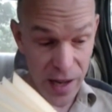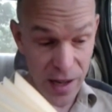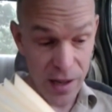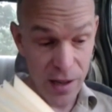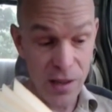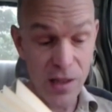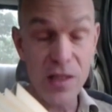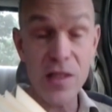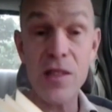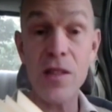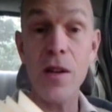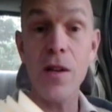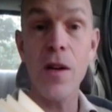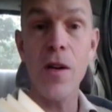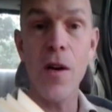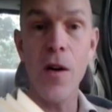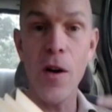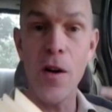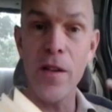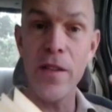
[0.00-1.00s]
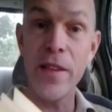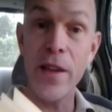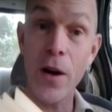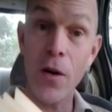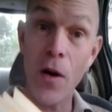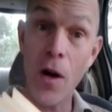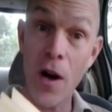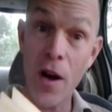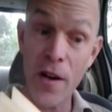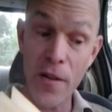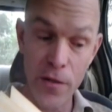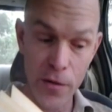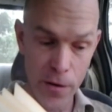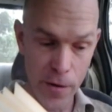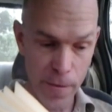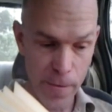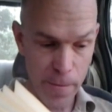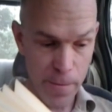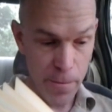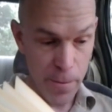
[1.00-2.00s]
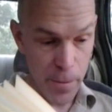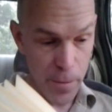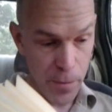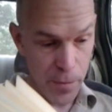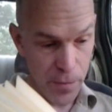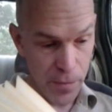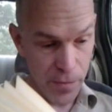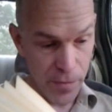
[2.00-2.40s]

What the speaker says: dependence on their author.